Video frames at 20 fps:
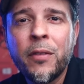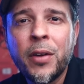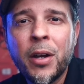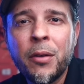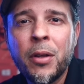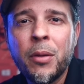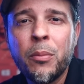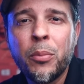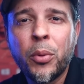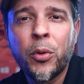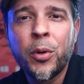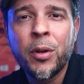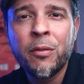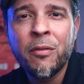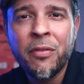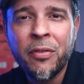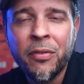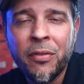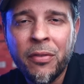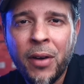very
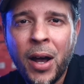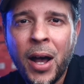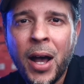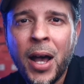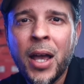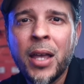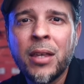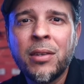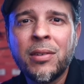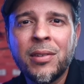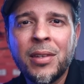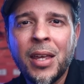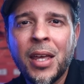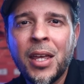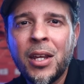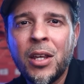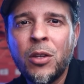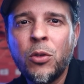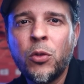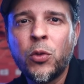important 5
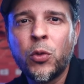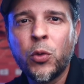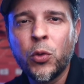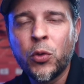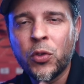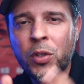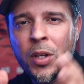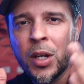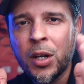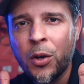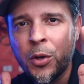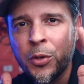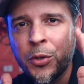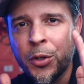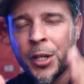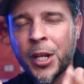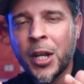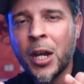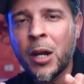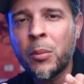settings to set
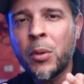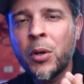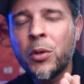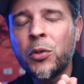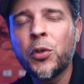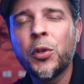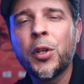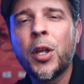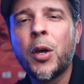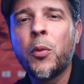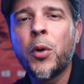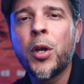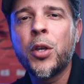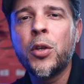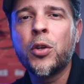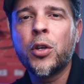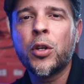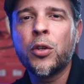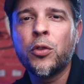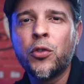on your camera, so that
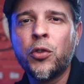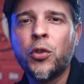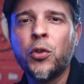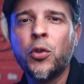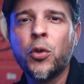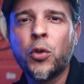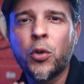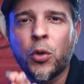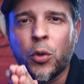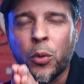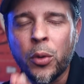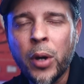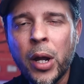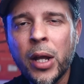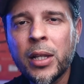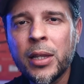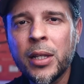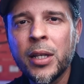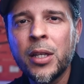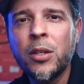way you can shoot
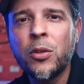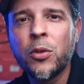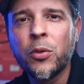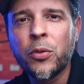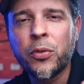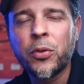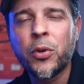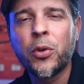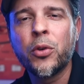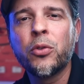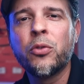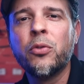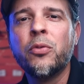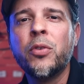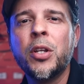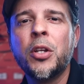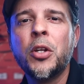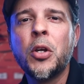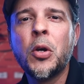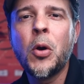correctly your first
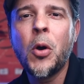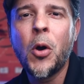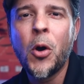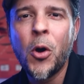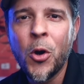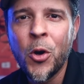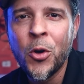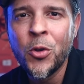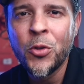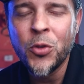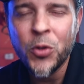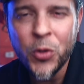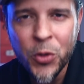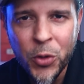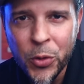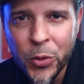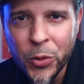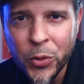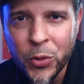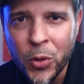video on
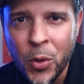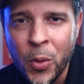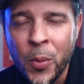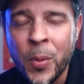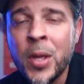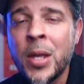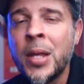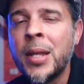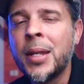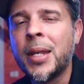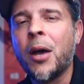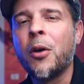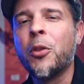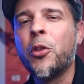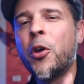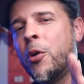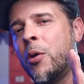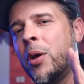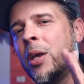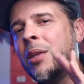YouTube. Now
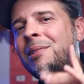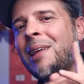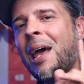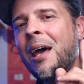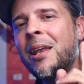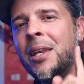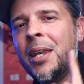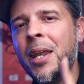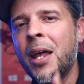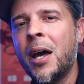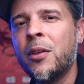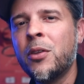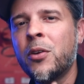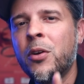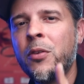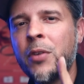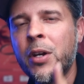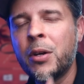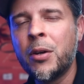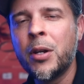there is
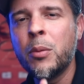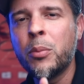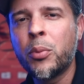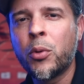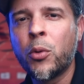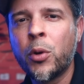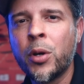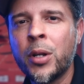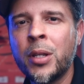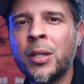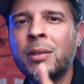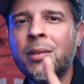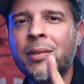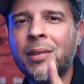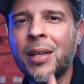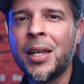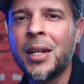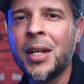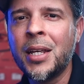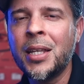another very important
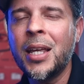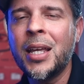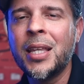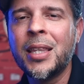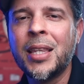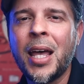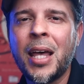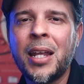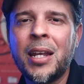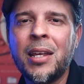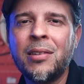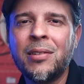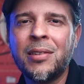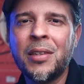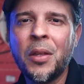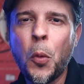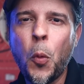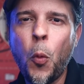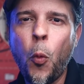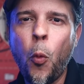setting, and that is
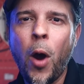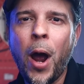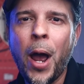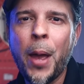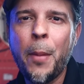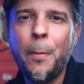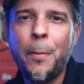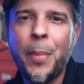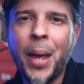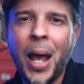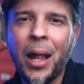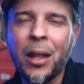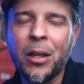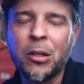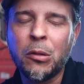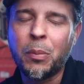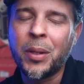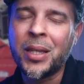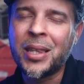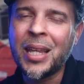the white
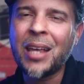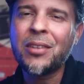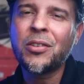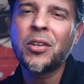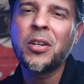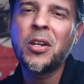balance, but that's